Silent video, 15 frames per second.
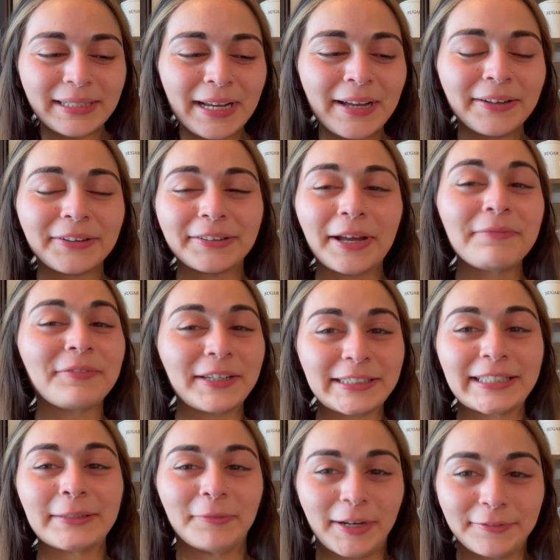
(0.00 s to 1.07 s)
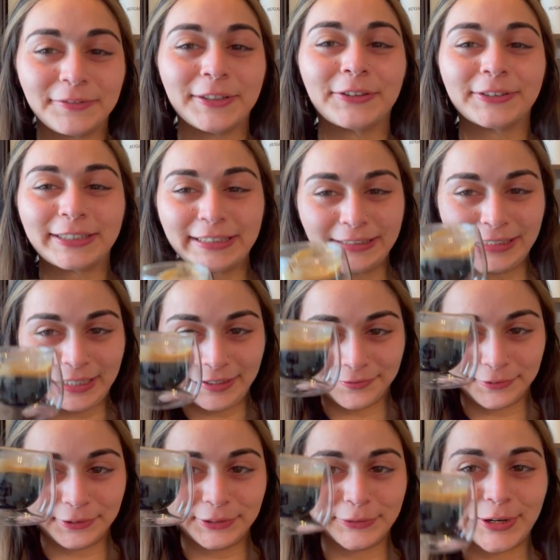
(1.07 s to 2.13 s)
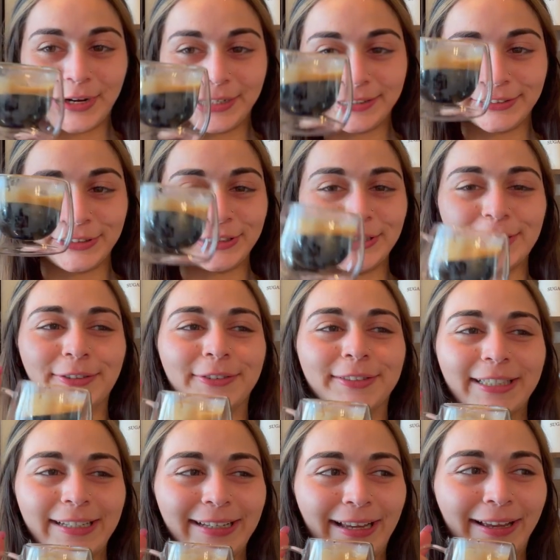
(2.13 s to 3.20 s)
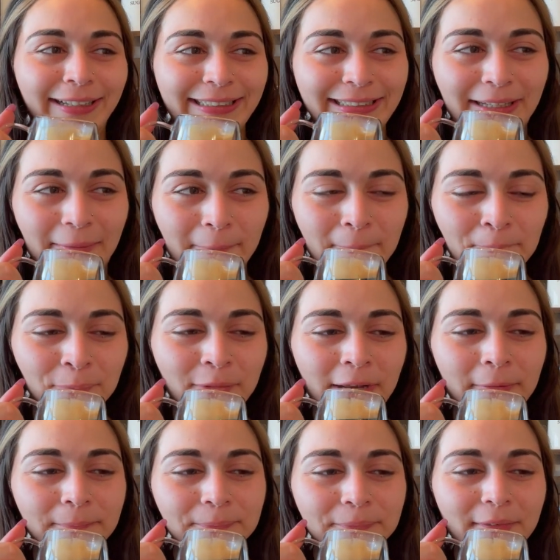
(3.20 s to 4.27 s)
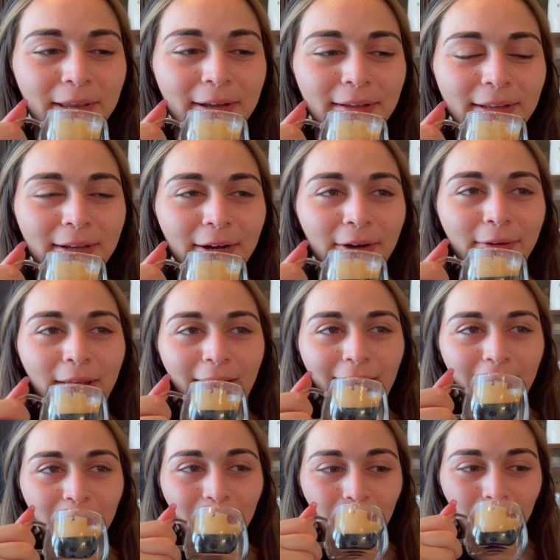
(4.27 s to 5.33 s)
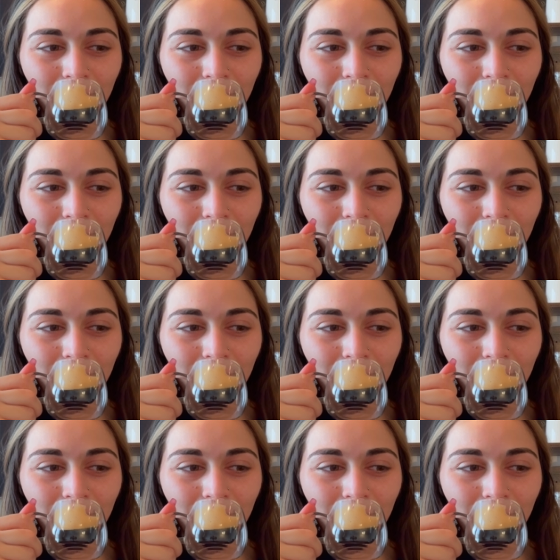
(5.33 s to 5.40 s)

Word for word: oh, I'm facing my fears today for you guys. Cheers, I guess. Okay.